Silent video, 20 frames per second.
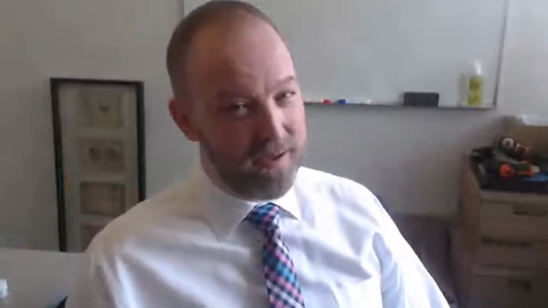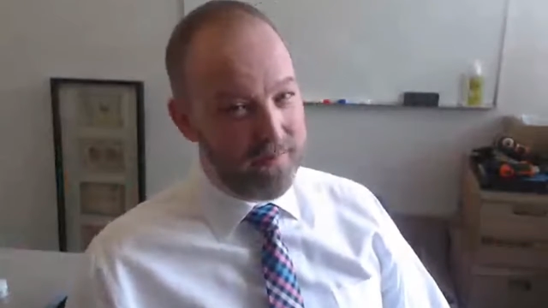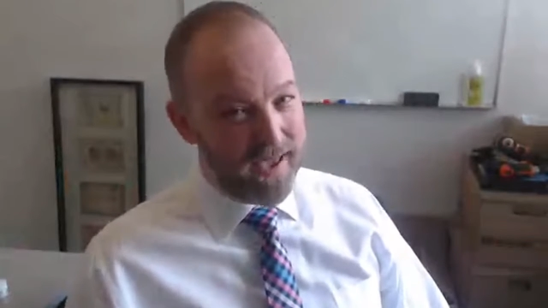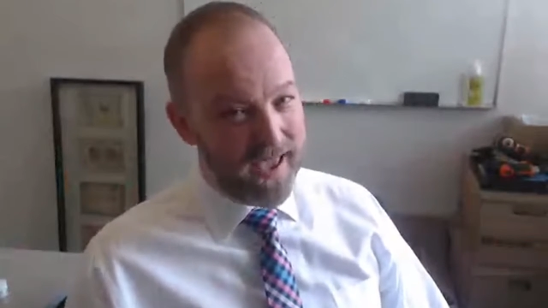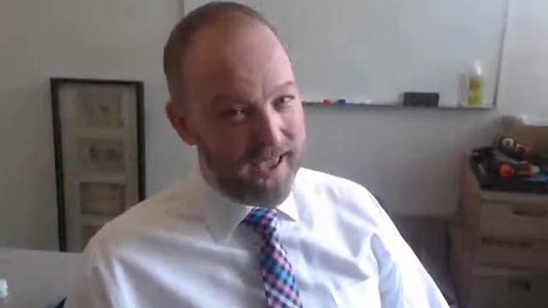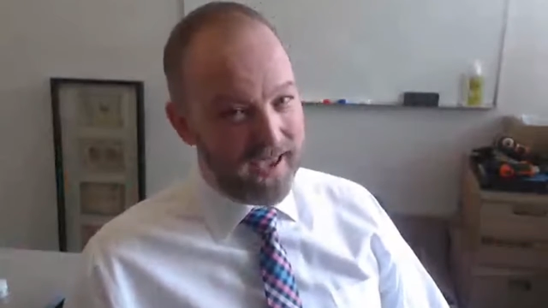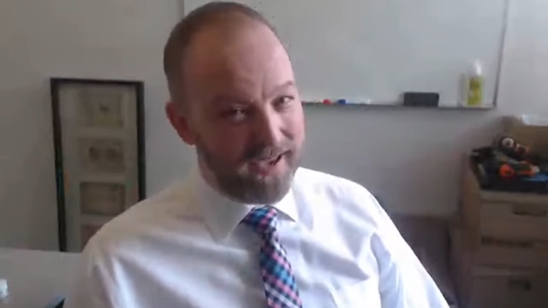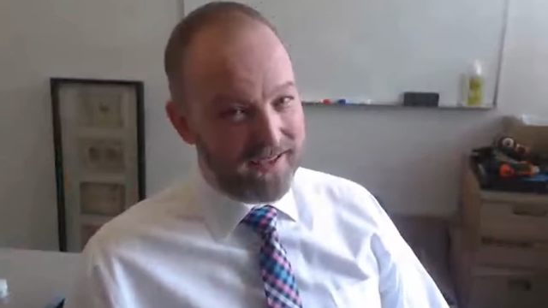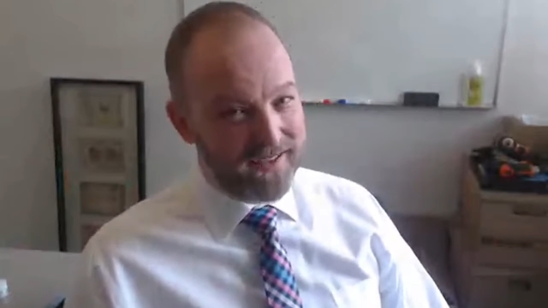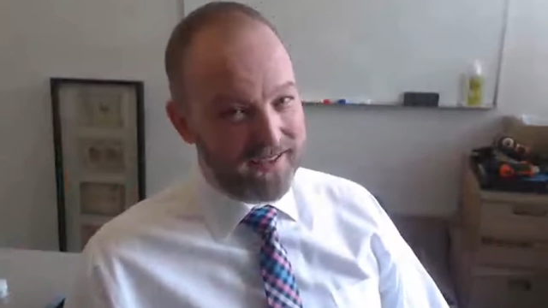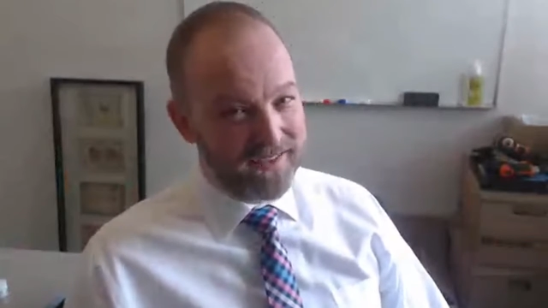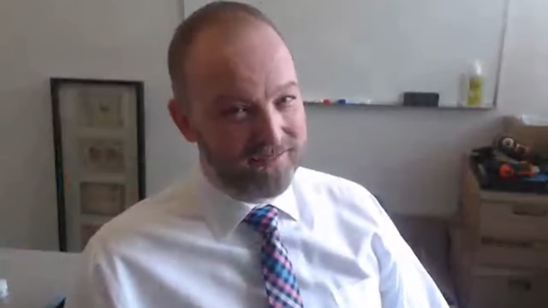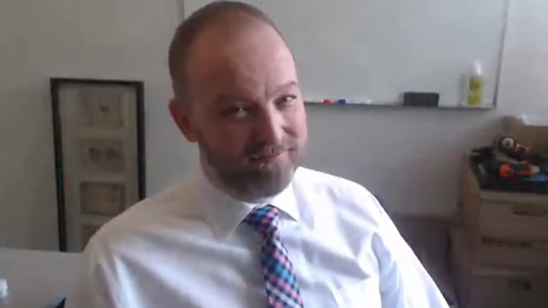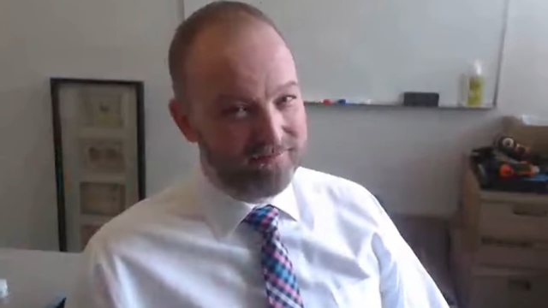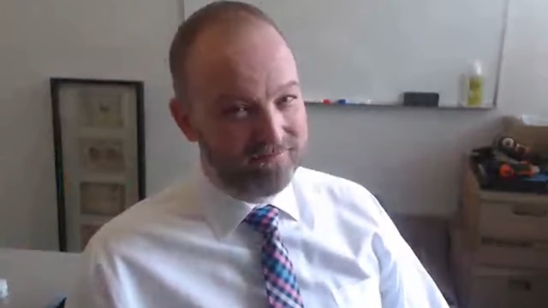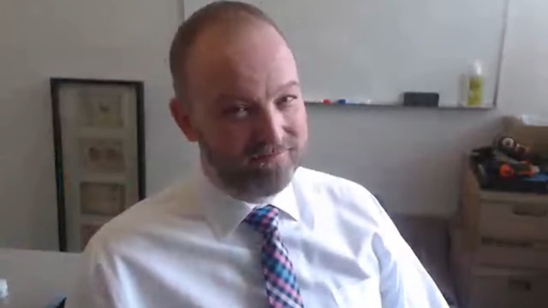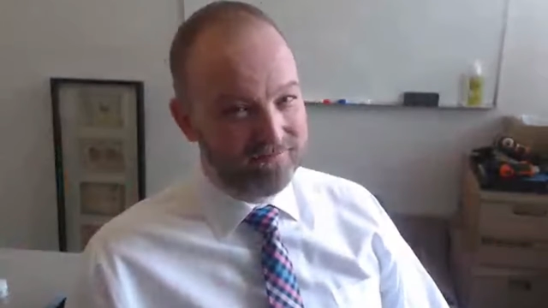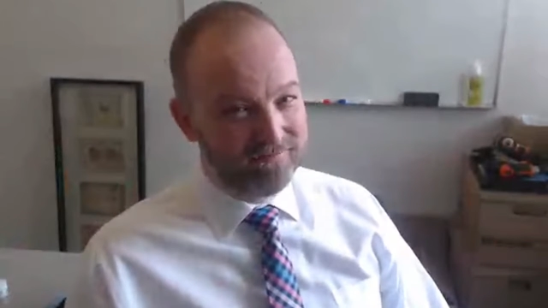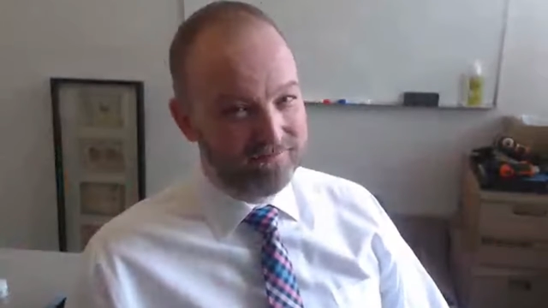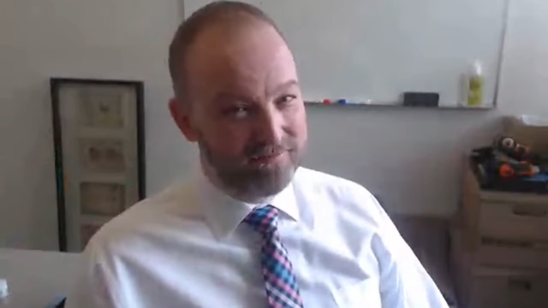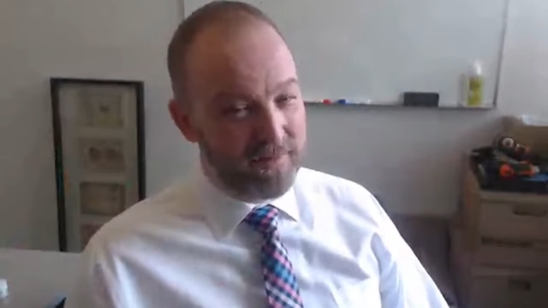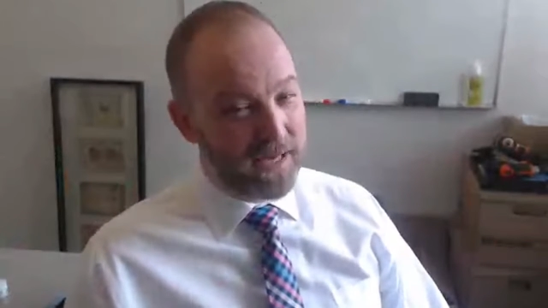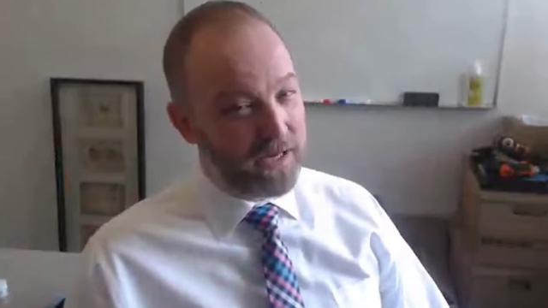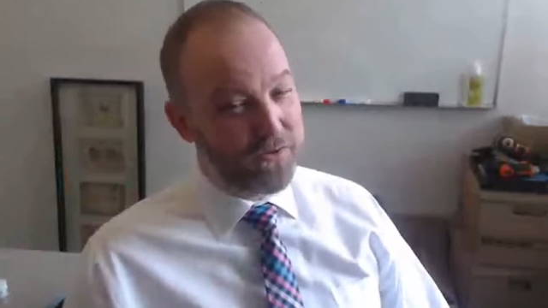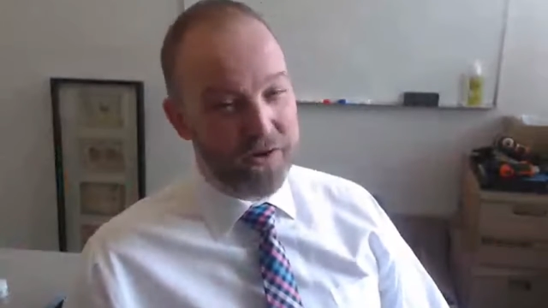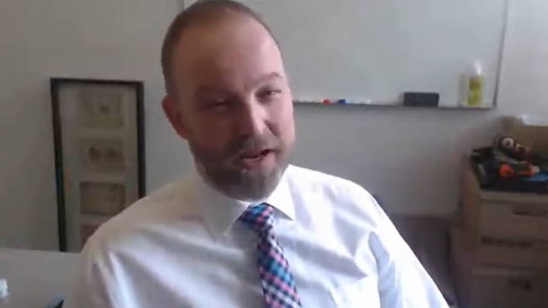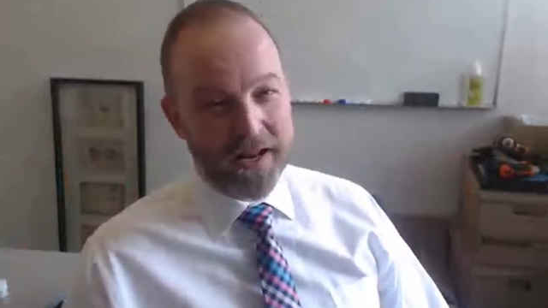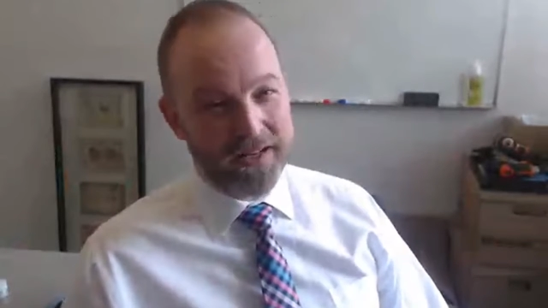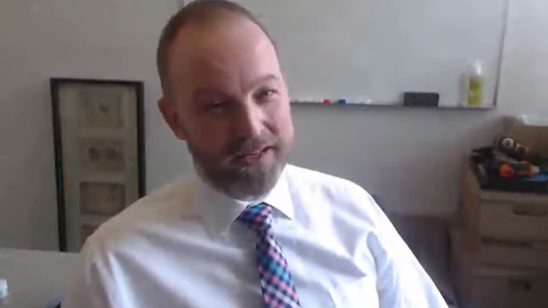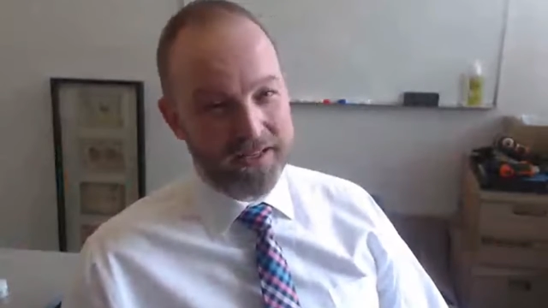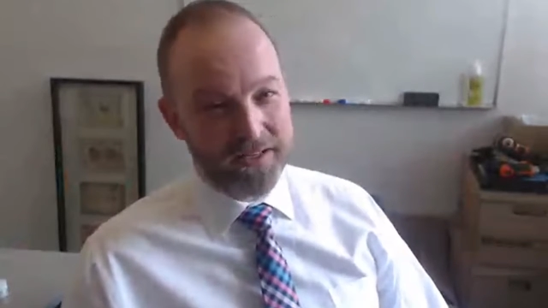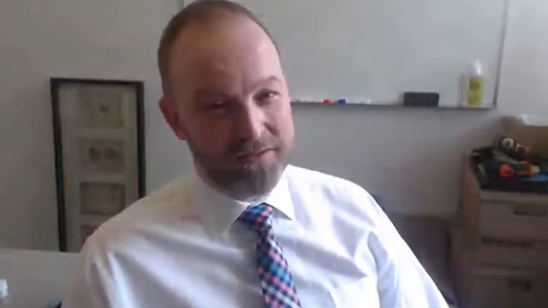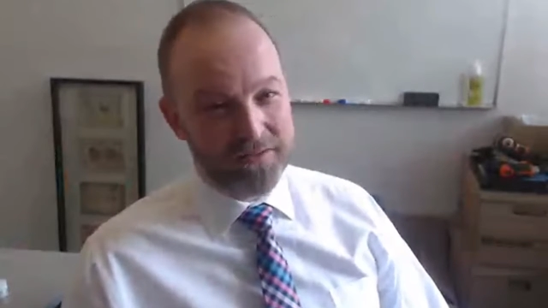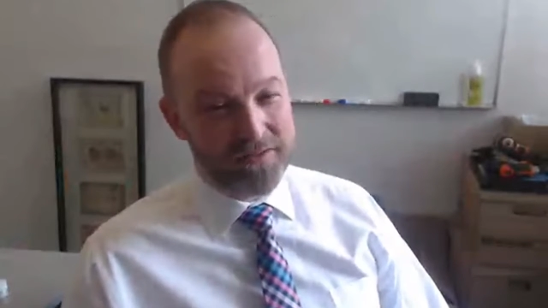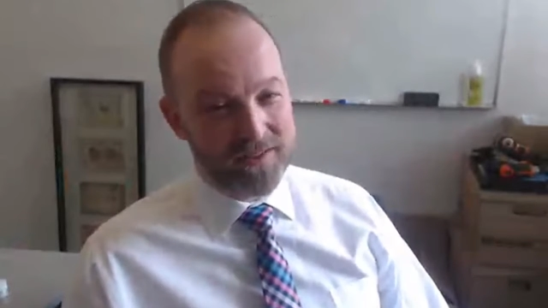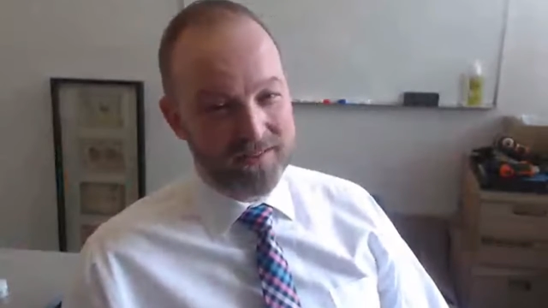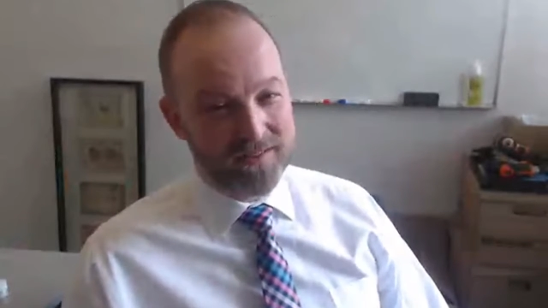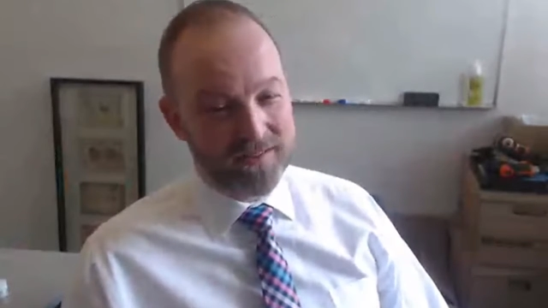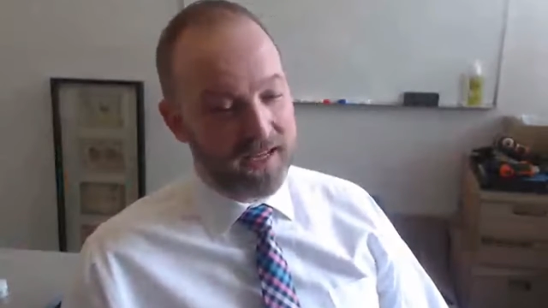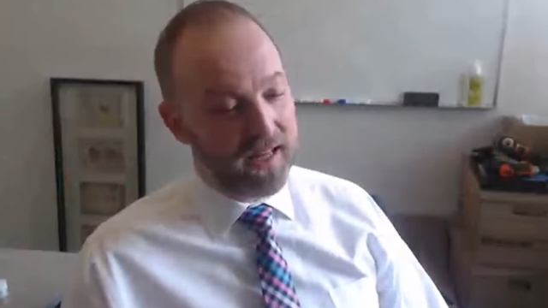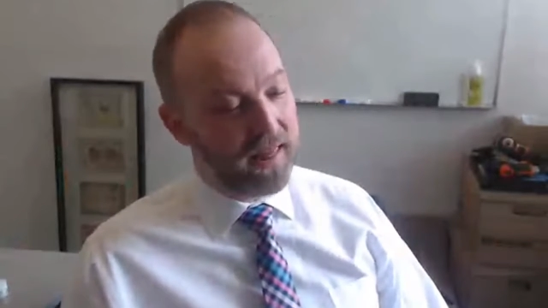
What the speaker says: bank, my credit union.